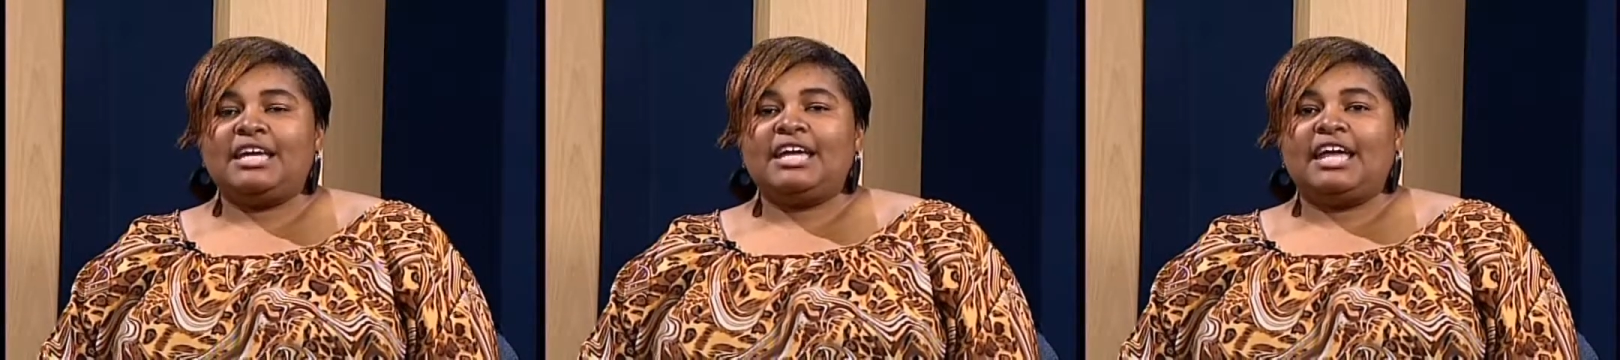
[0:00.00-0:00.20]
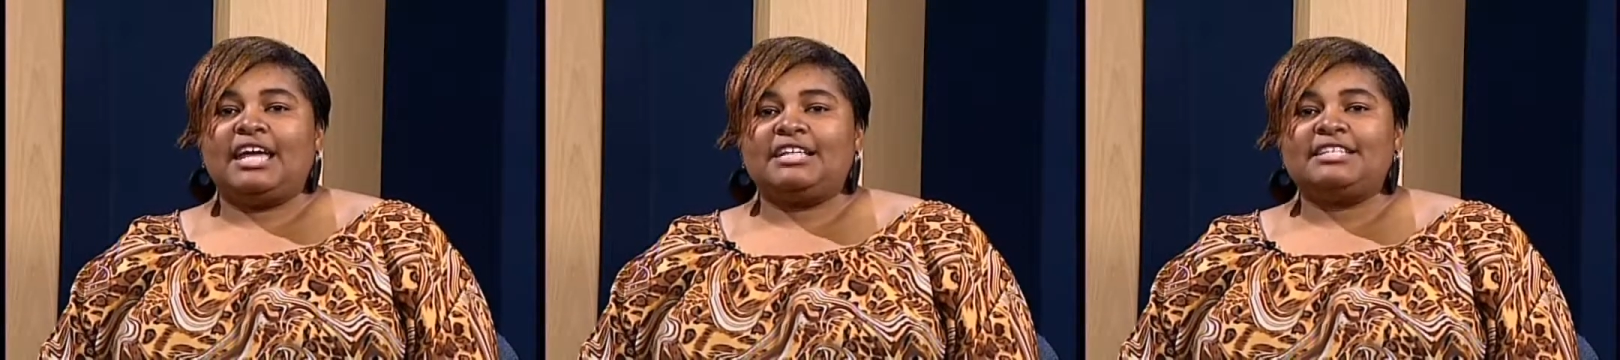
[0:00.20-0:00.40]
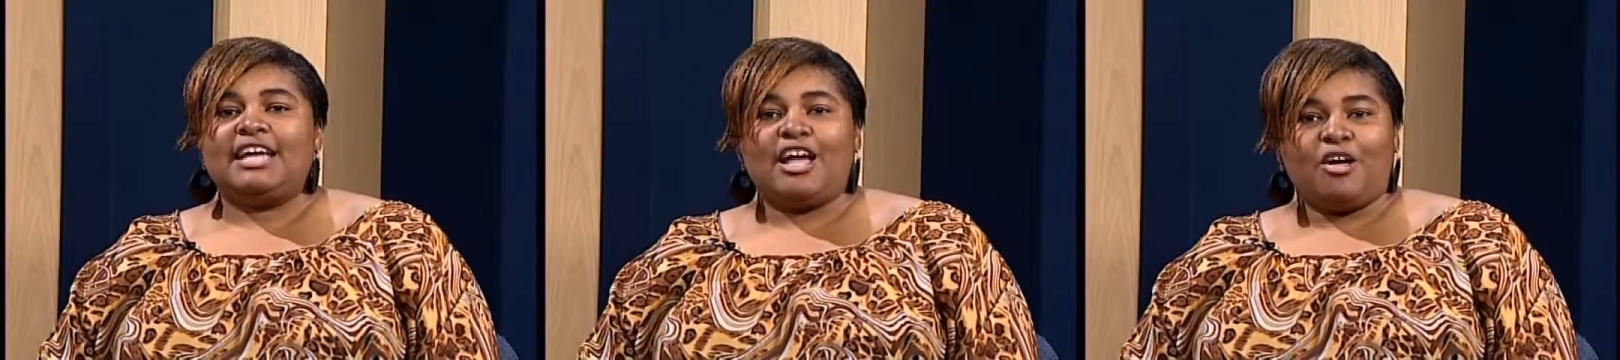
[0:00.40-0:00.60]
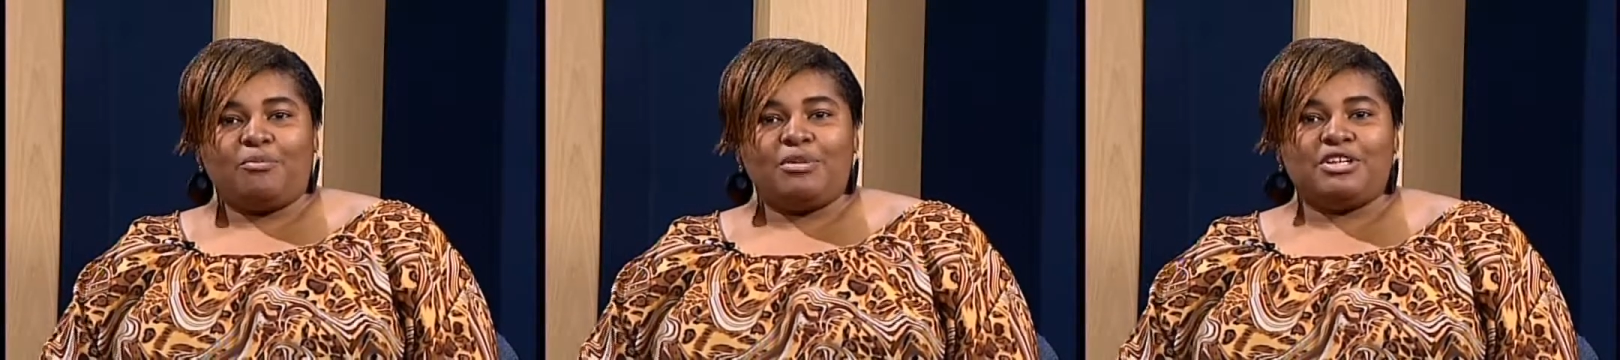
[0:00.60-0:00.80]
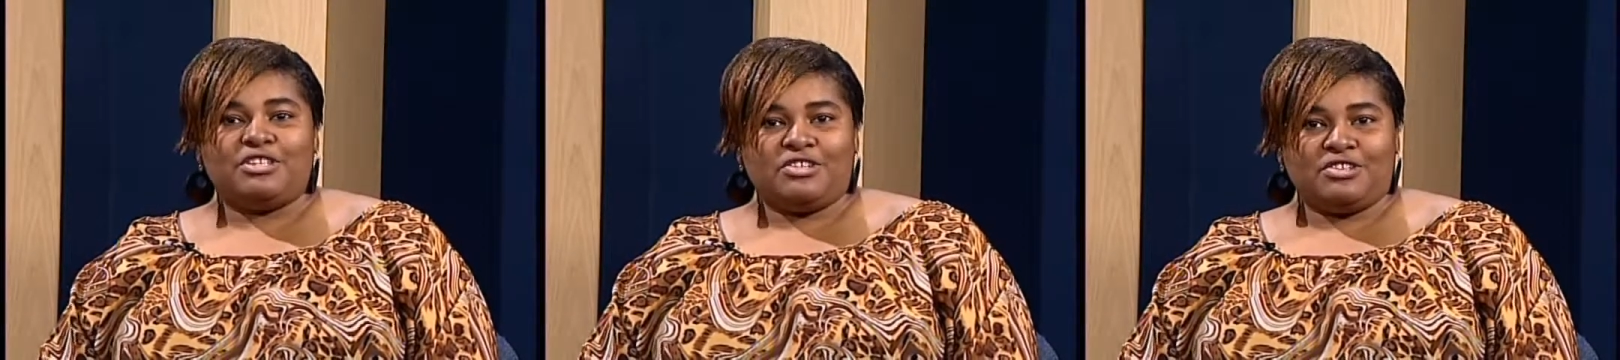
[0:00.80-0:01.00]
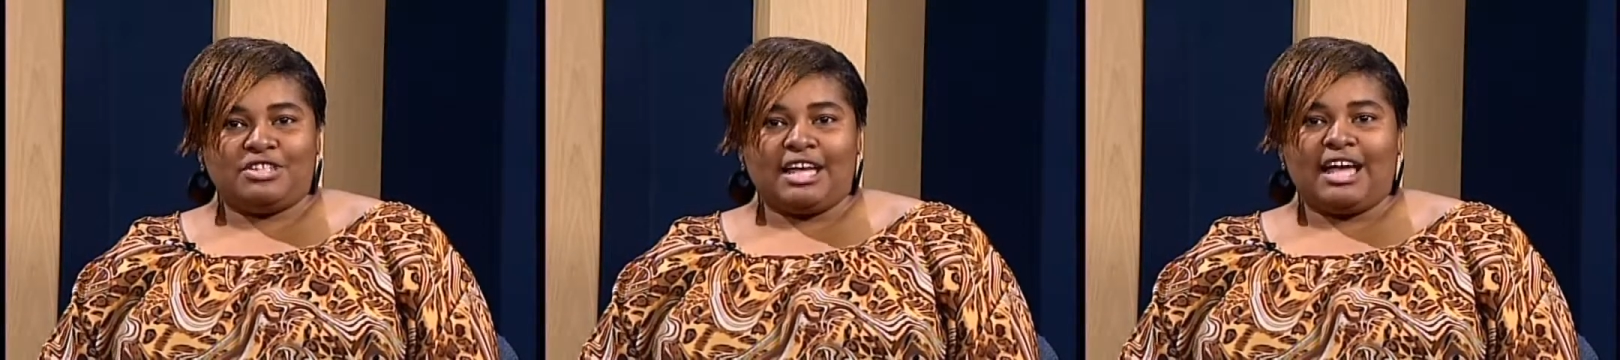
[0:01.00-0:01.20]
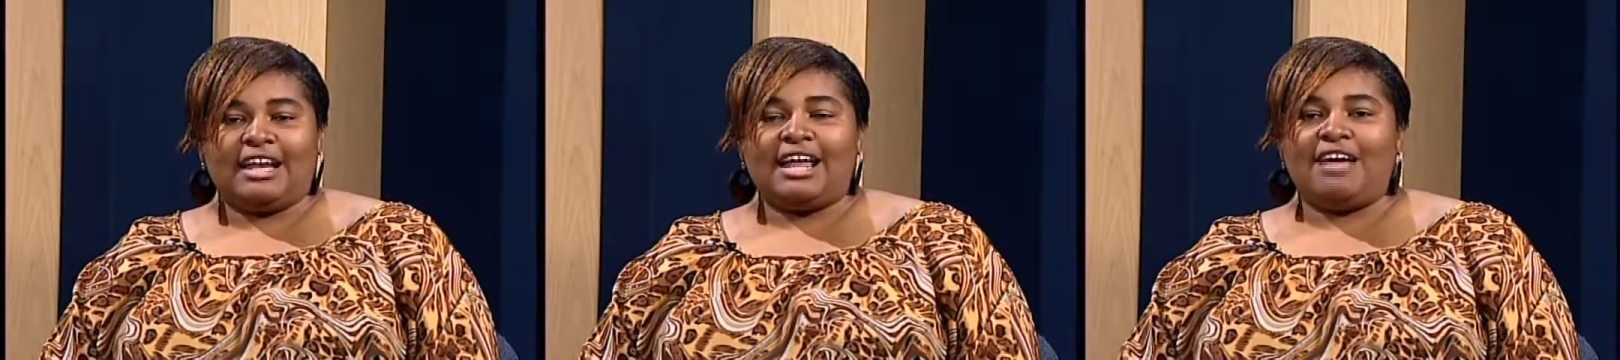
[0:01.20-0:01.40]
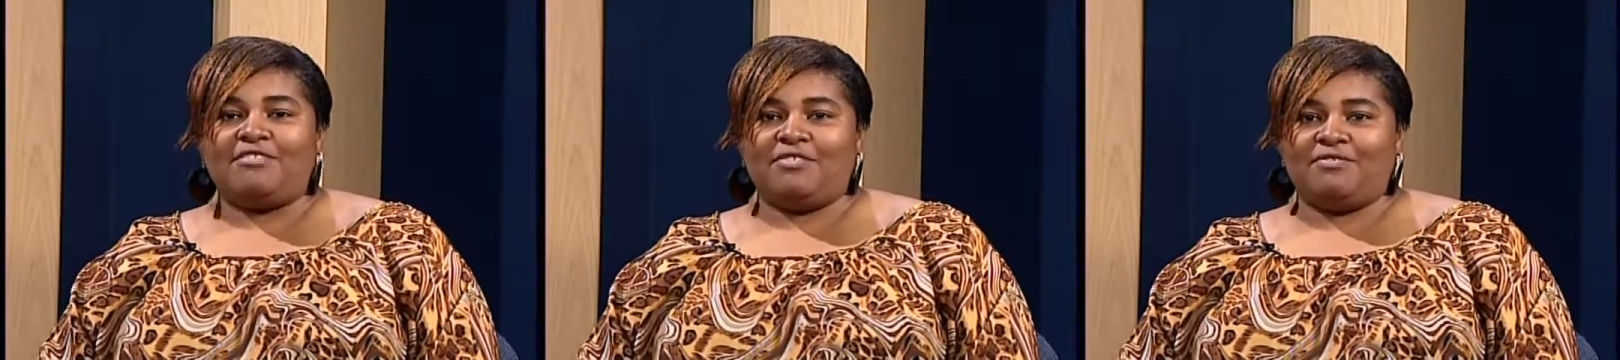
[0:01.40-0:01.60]
And to help me do that,
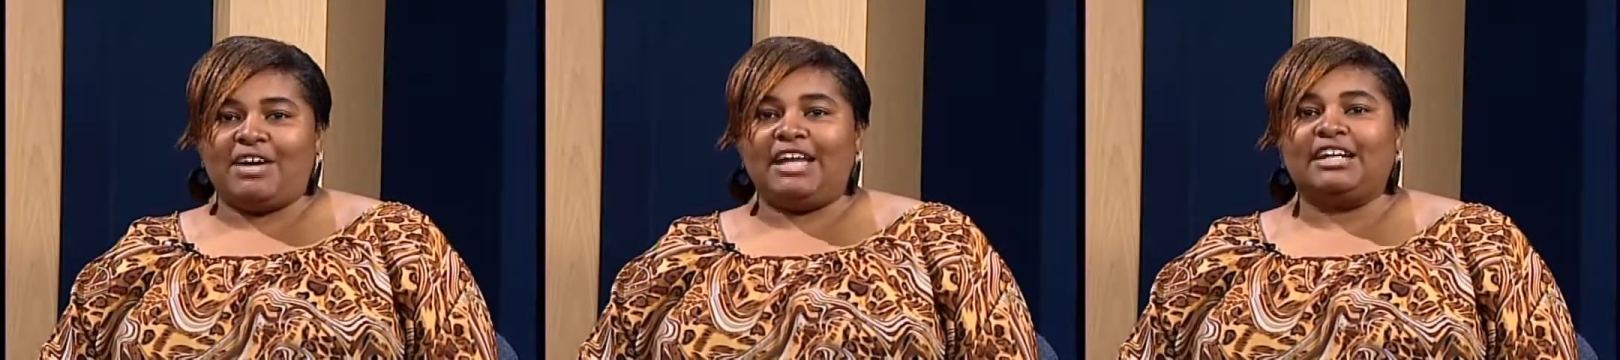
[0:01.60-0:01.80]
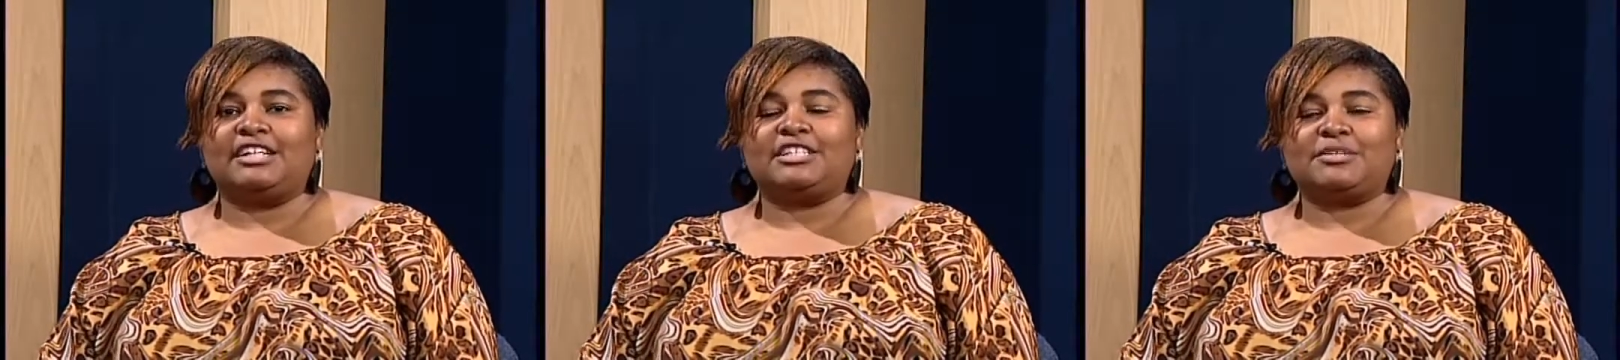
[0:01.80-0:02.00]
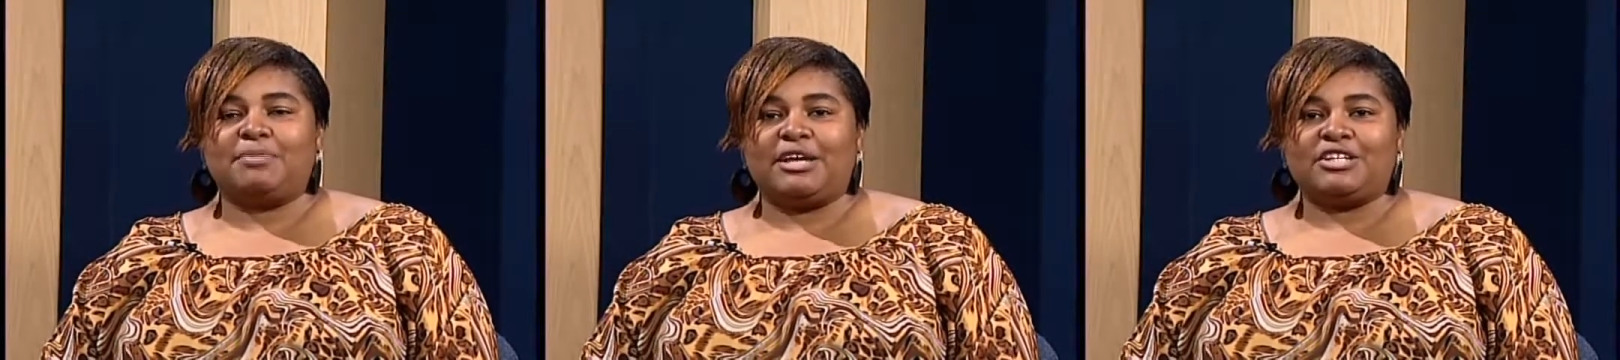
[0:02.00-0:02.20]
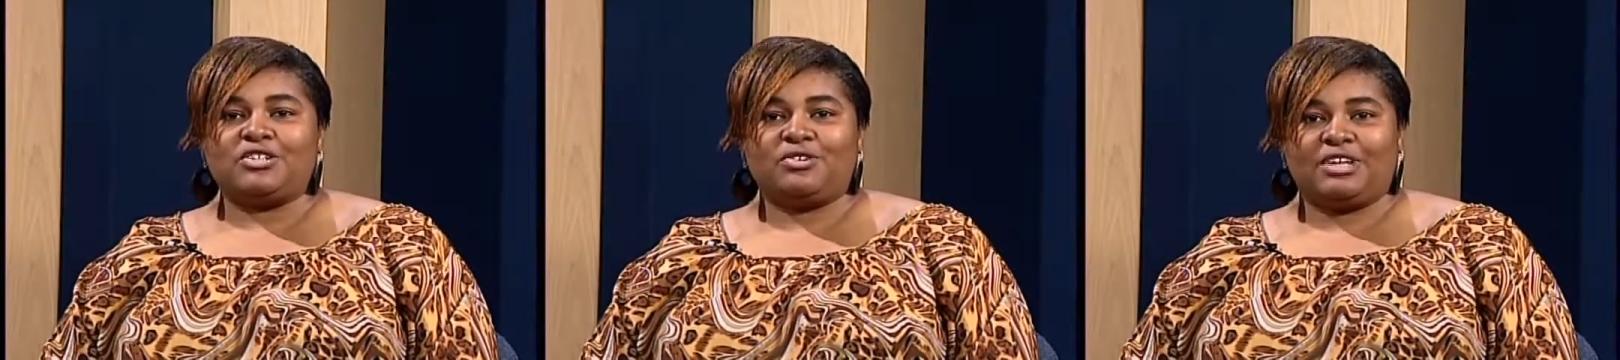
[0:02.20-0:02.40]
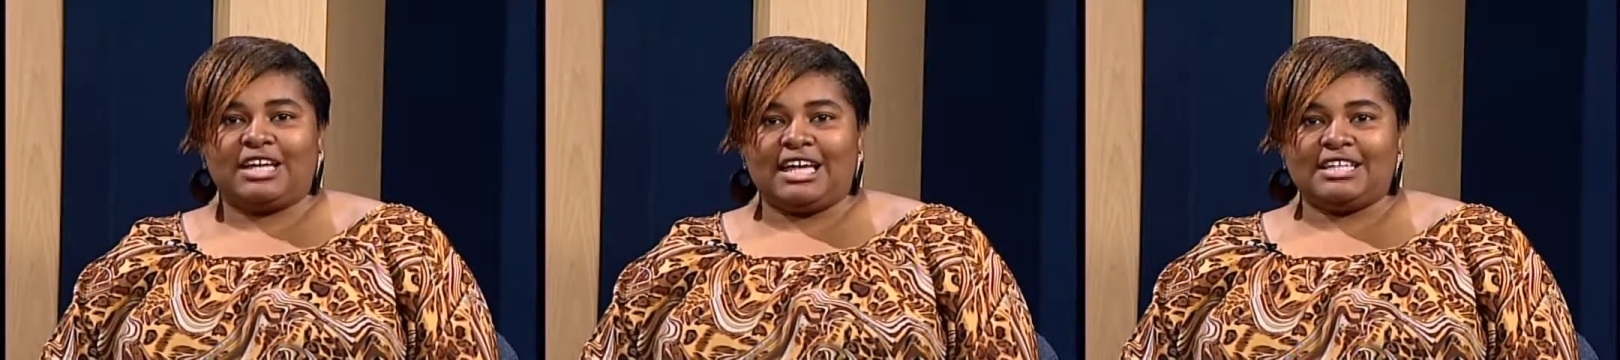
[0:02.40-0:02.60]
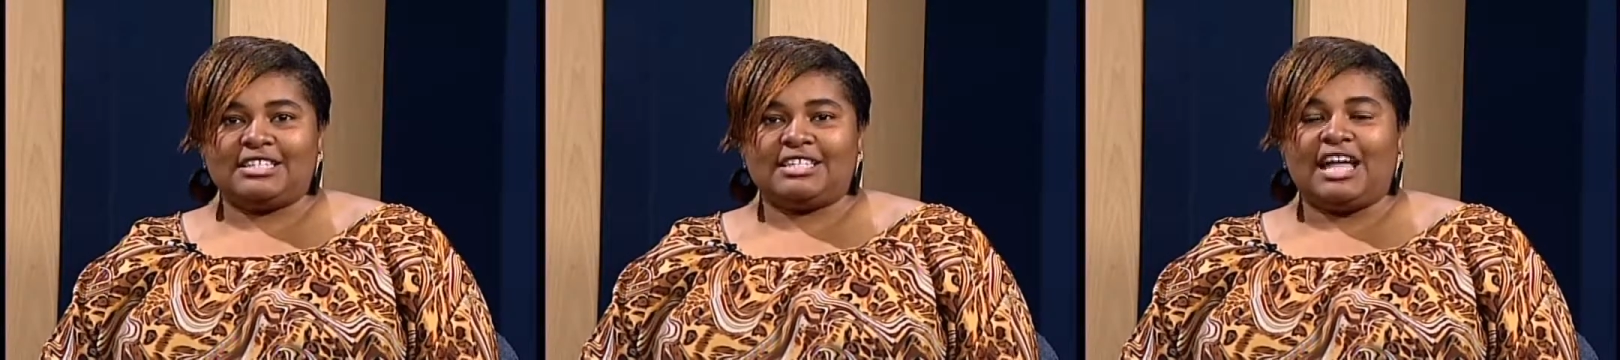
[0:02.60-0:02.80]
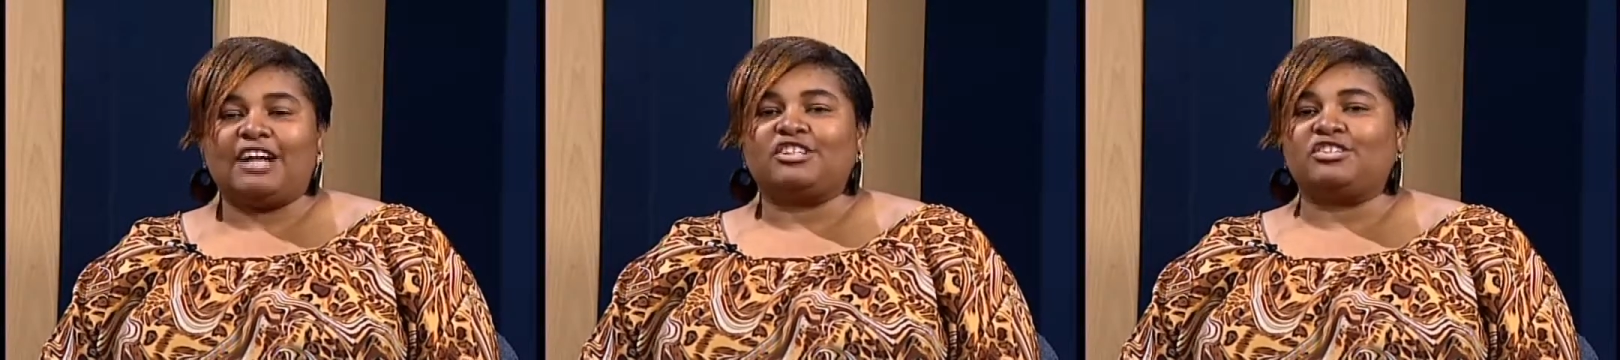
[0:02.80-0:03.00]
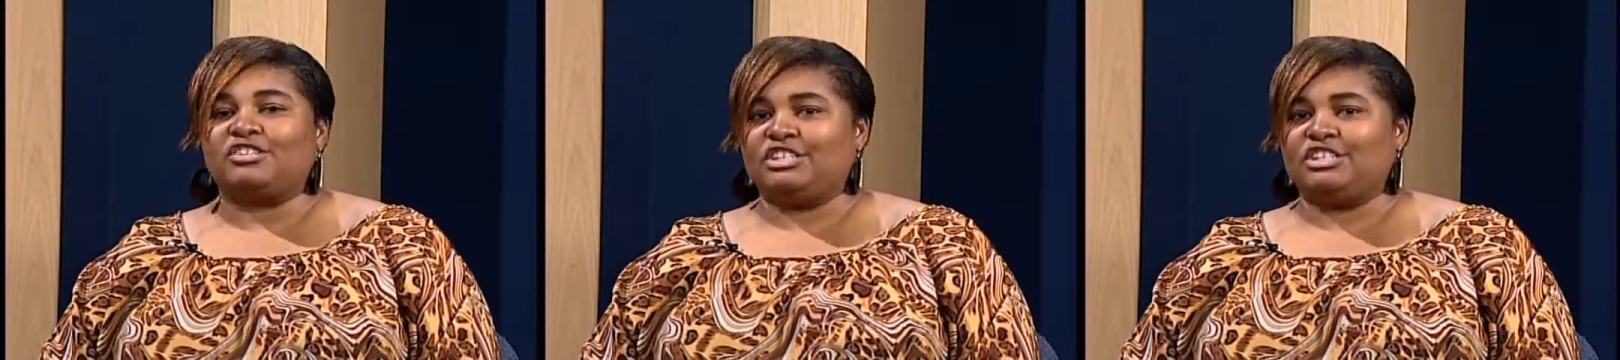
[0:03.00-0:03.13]
I've invited a special guest, Dr.